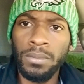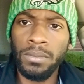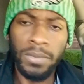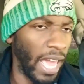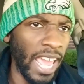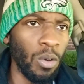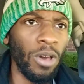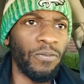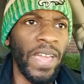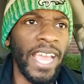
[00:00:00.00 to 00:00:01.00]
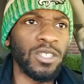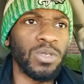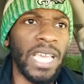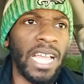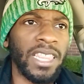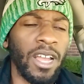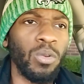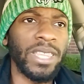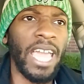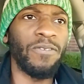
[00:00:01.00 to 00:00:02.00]
That ain't what fans was out there
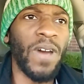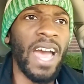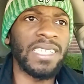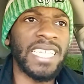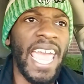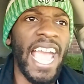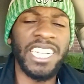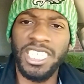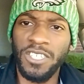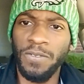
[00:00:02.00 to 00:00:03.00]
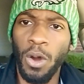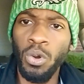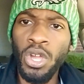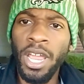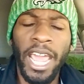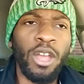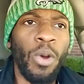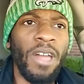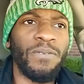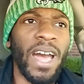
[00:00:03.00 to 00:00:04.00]
with their father's ashes for, their
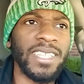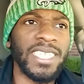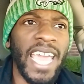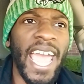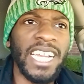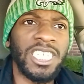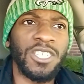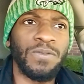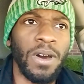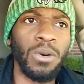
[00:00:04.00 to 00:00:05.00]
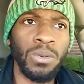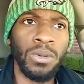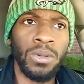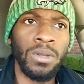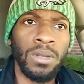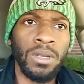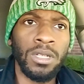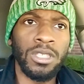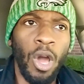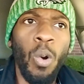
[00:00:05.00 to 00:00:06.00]
grandfather's ashes for,
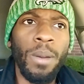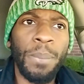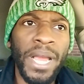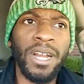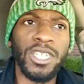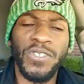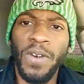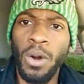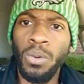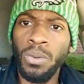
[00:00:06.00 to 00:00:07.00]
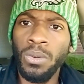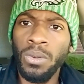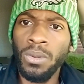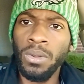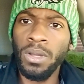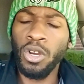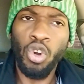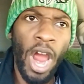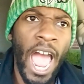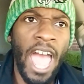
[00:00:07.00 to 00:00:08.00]
throwing beers for,
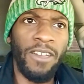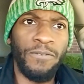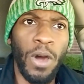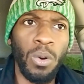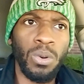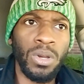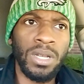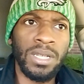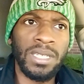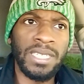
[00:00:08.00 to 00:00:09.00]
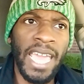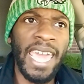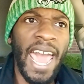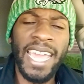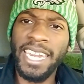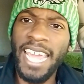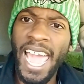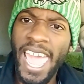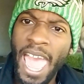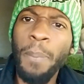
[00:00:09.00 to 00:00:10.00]
crying for, saying I can die
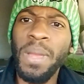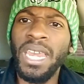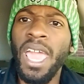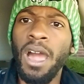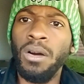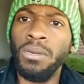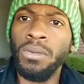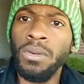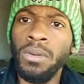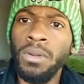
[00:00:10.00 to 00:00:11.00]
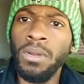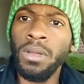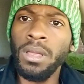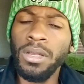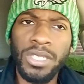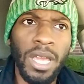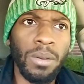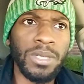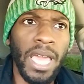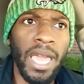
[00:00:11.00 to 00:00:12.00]
happy now. You see what I'm
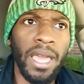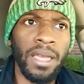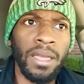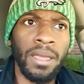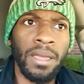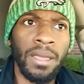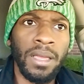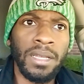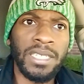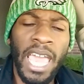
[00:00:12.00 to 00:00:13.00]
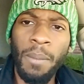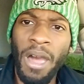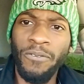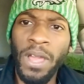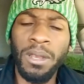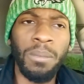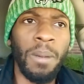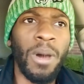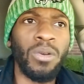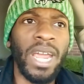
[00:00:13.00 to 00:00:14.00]
saying? Saying my family
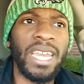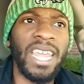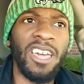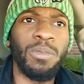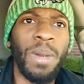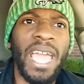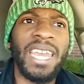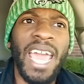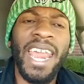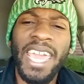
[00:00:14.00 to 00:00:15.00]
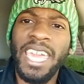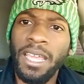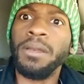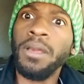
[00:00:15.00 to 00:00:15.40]
member on their deathbed, now they can